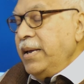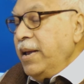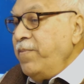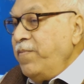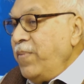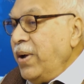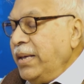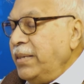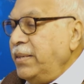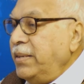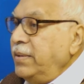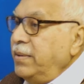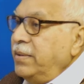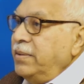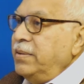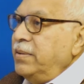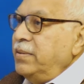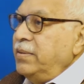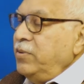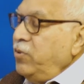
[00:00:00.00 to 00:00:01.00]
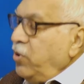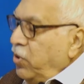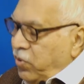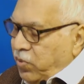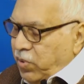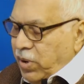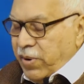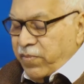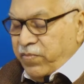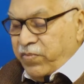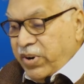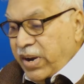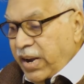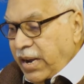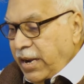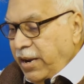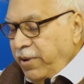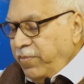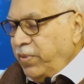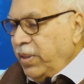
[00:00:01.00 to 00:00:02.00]
In fact, you have
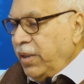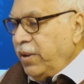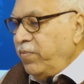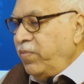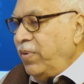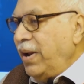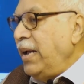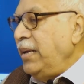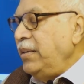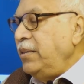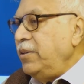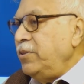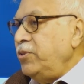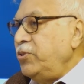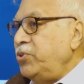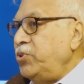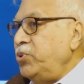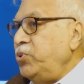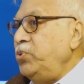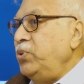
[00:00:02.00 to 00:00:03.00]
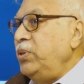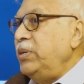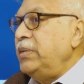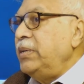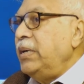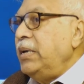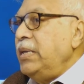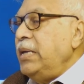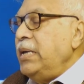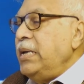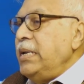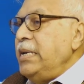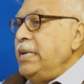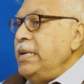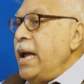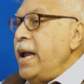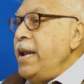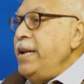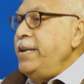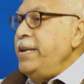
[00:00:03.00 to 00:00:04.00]
really flagged this issue that
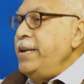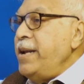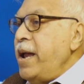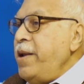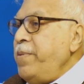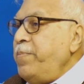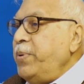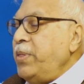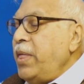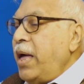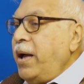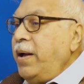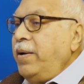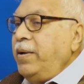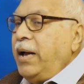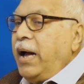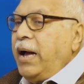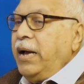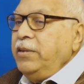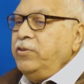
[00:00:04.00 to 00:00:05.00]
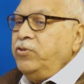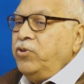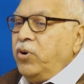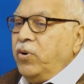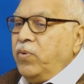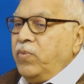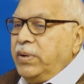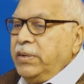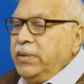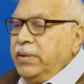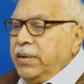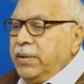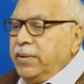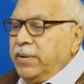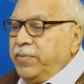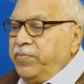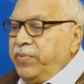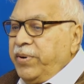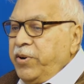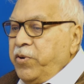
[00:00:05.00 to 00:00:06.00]
99%. I saw
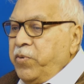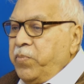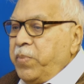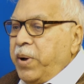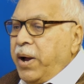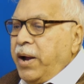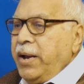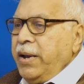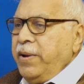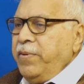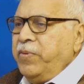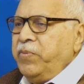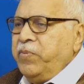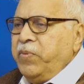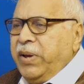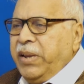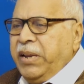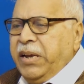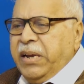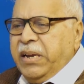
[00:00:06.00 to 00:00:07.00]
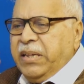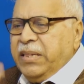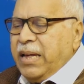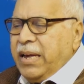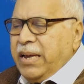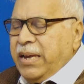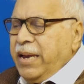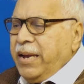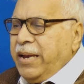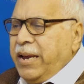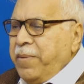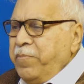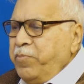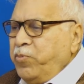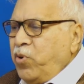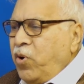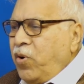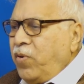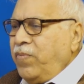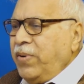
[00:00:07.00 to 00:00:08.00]
one friend of mine, he came
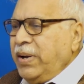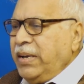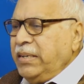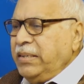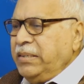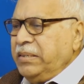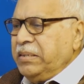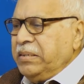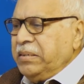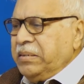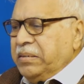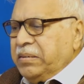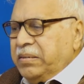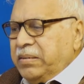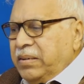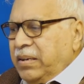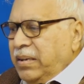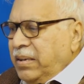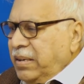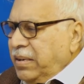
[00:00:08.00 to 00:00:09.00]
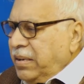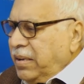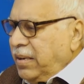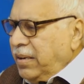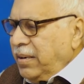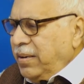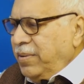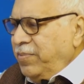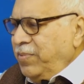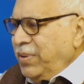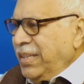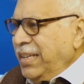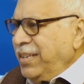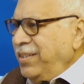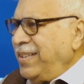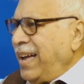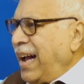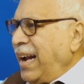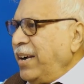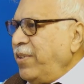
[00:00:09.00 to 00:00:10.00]
to office with a
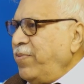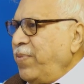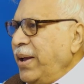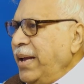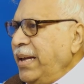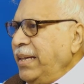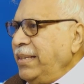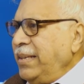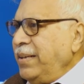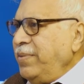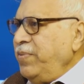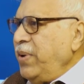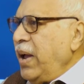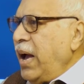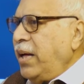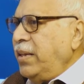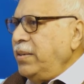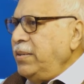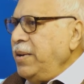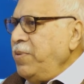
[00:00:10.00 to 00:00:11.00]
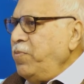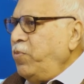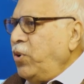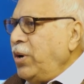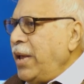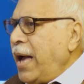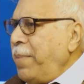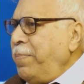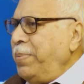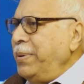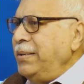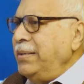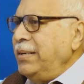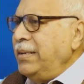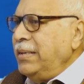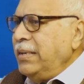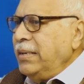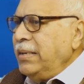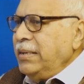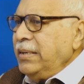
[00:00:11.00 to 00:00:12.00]
sad face, and we asked him what happened.
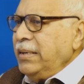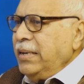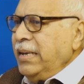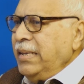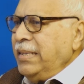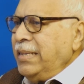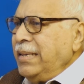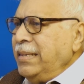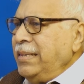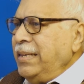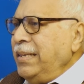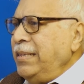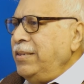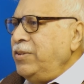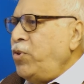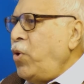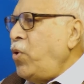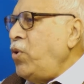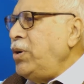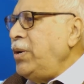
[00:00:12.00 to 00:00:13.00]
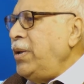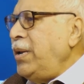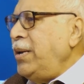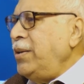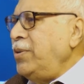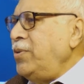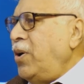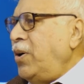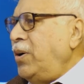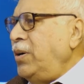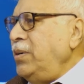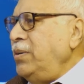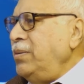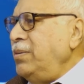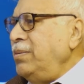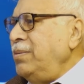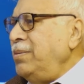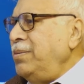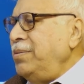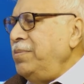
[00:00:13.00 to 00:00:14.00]
He said his daughter had got
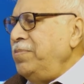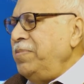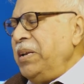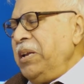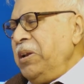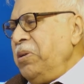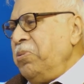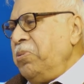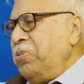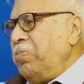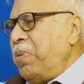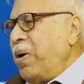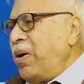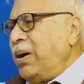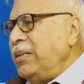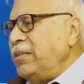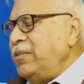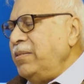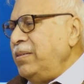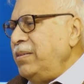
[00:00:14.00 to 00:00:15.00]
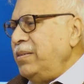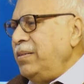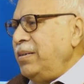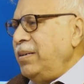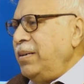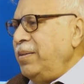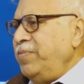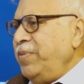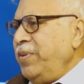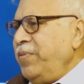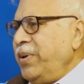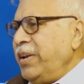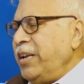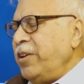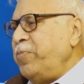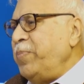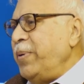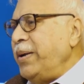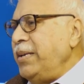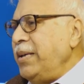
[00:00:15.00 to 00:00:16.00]
very low marks and we were
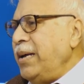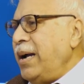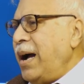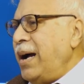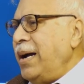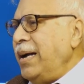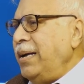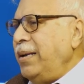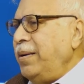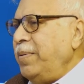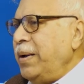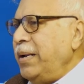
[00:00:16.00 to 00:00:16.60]
expecting higher.